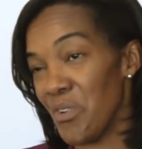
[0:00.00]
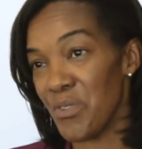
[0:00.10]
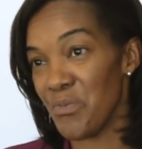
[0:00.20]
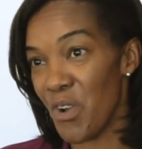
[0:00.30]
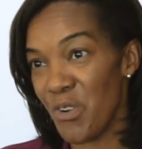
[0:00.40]
on
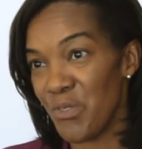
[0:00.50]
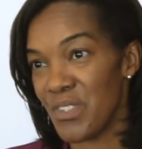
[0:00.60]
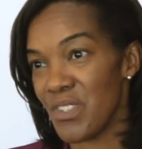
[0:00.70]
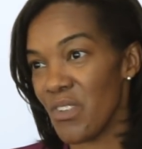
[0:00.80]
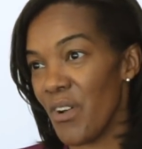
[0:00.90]
the road,
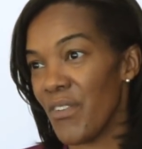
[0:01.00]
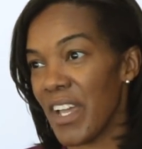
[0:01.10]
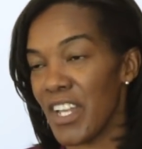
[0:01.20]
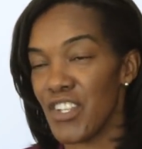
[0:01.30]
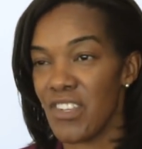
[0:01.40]
and so if
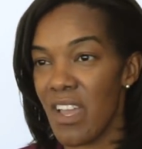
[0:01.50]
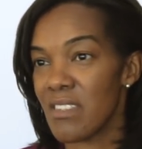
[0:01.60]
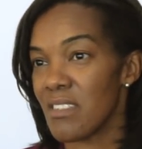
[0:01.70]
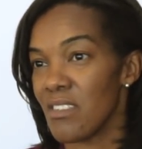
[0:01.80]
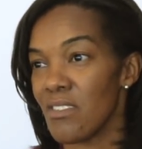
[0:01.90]
I get a
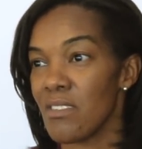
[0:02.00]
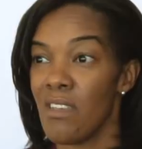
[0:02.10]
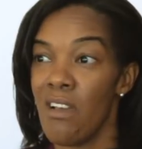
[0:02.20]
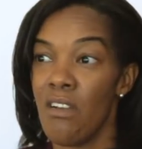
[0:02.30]
chance to just